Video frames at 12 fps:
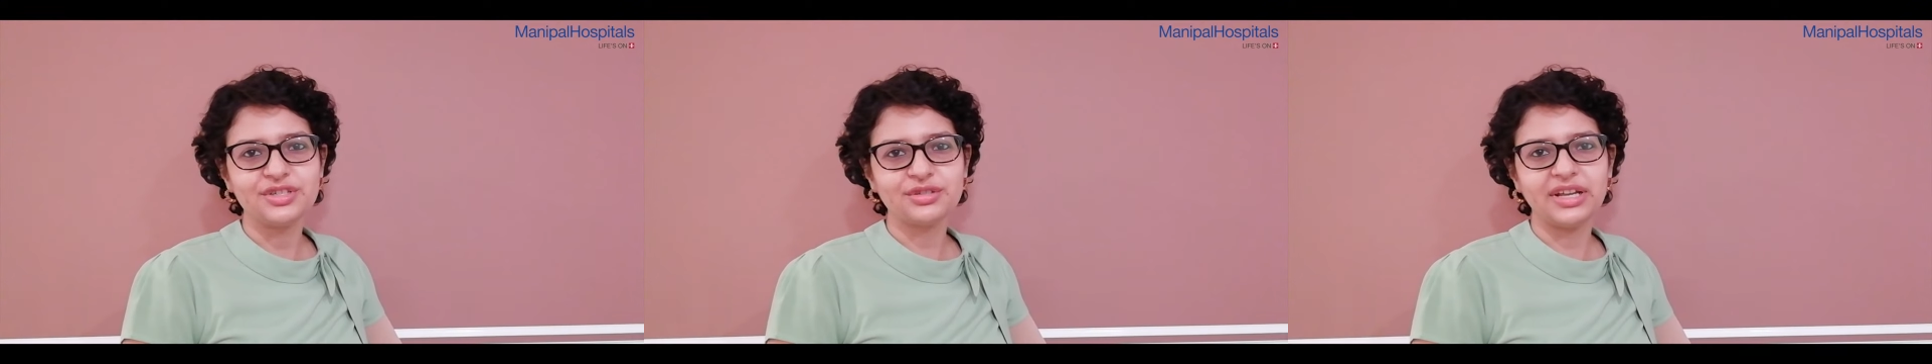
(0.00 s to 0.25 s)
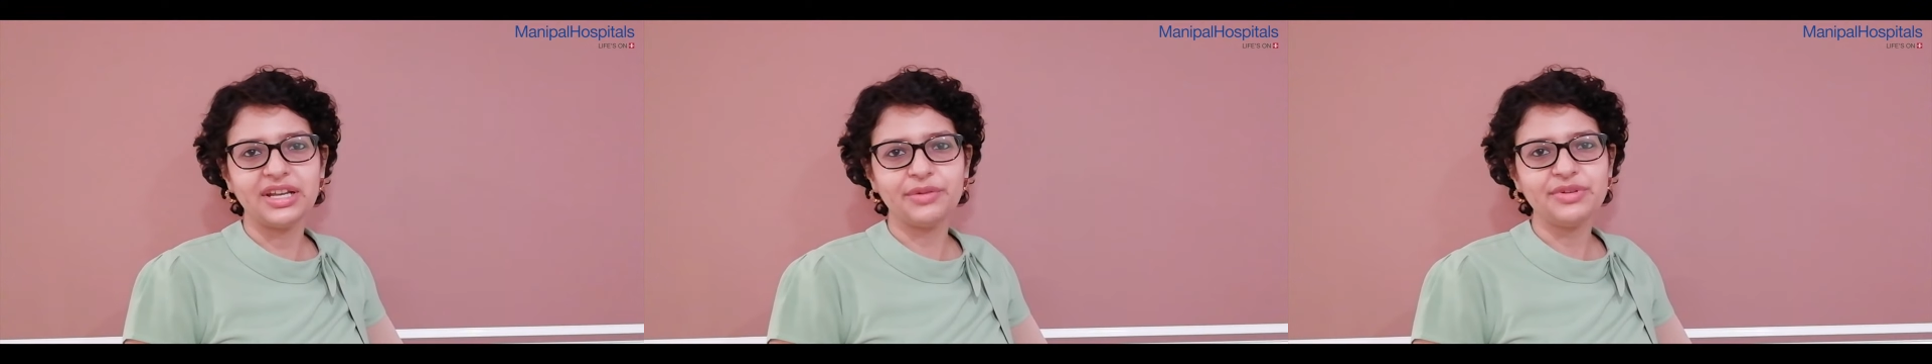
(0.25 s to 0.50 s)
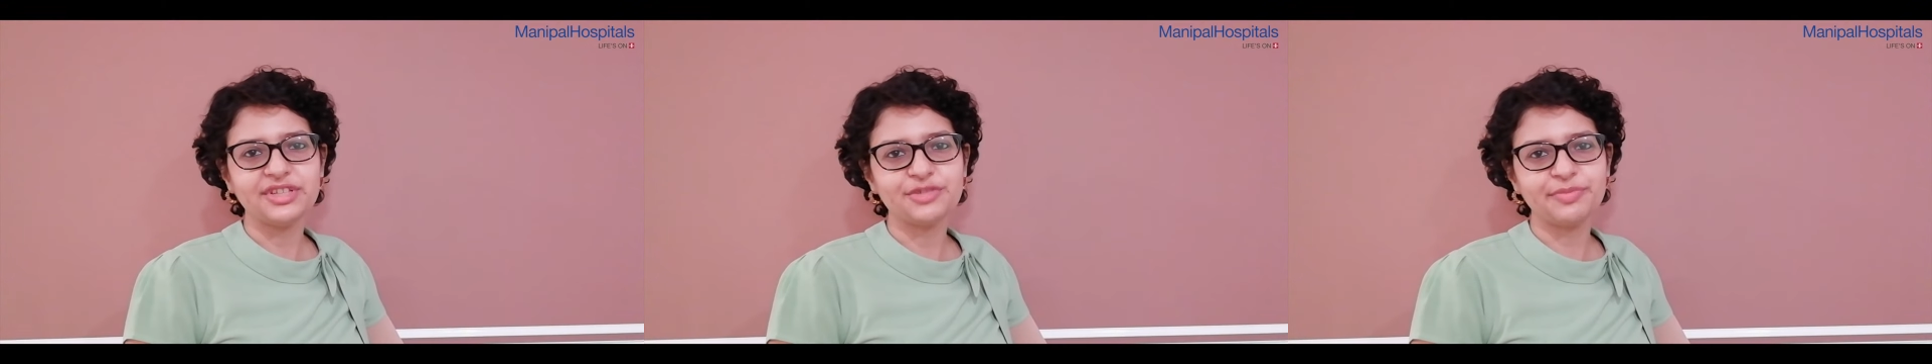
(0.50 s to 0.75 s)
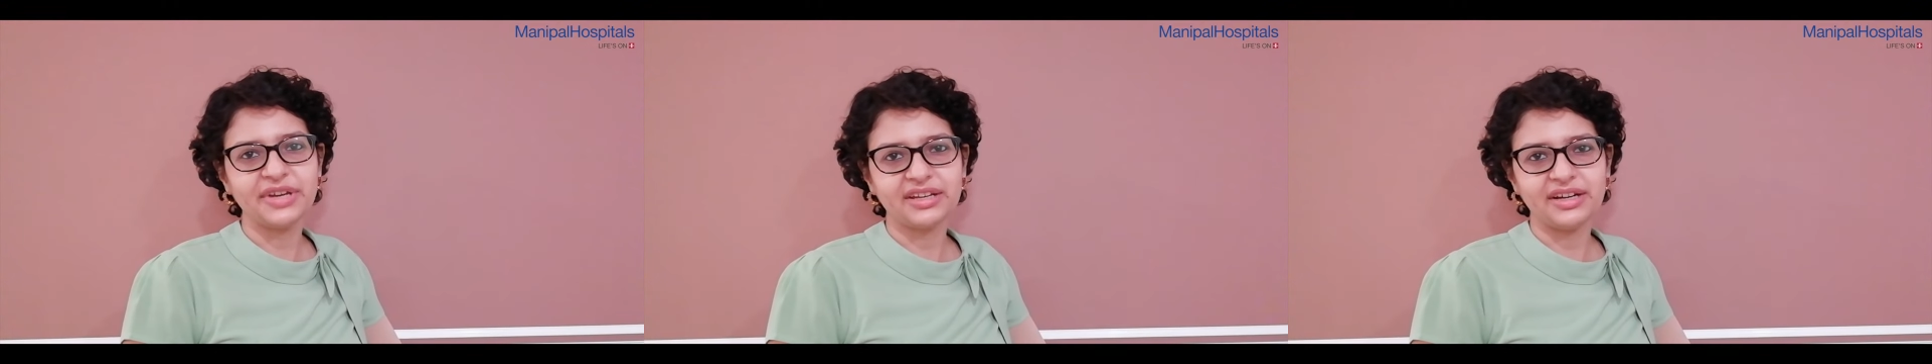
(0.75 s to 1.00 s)
so I never
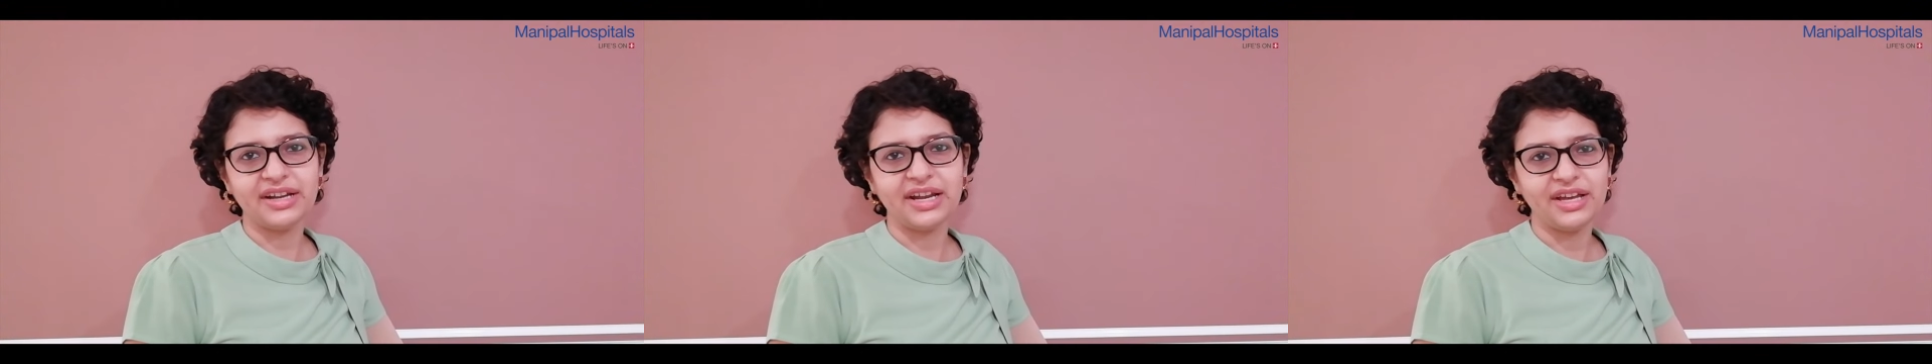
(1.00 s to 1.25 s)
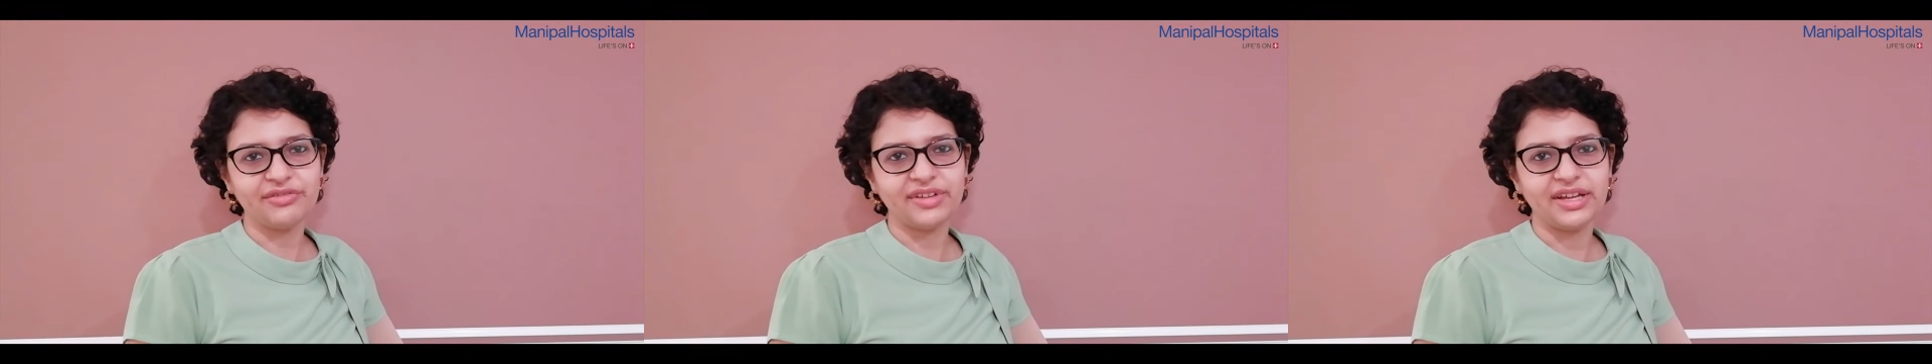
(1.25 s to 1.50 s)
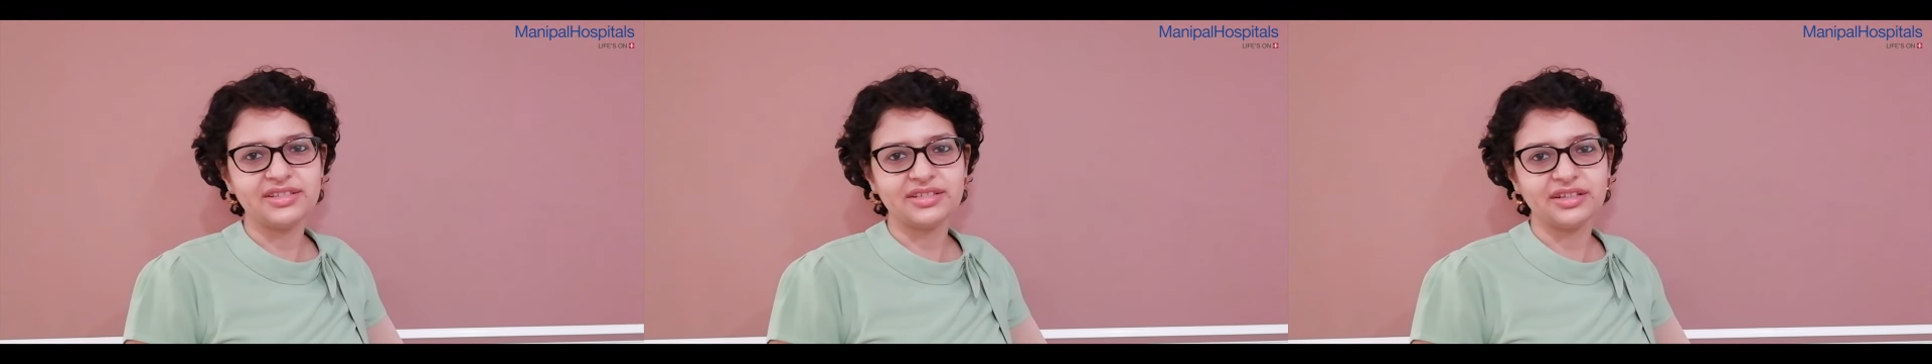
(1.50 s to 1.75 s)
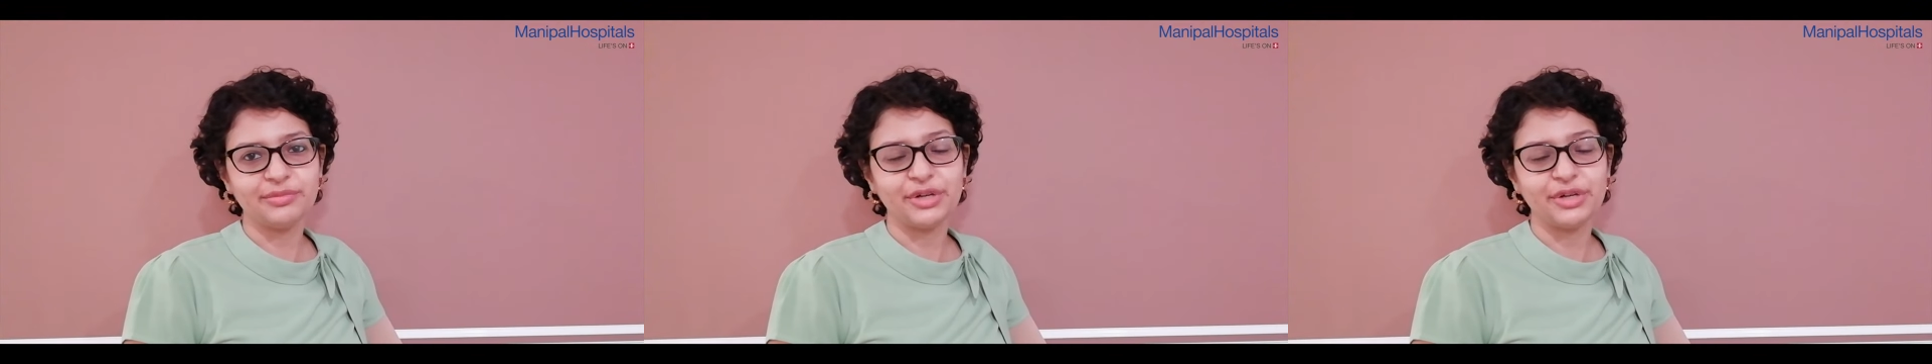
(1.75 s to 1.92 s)
suspected I'd have cancer.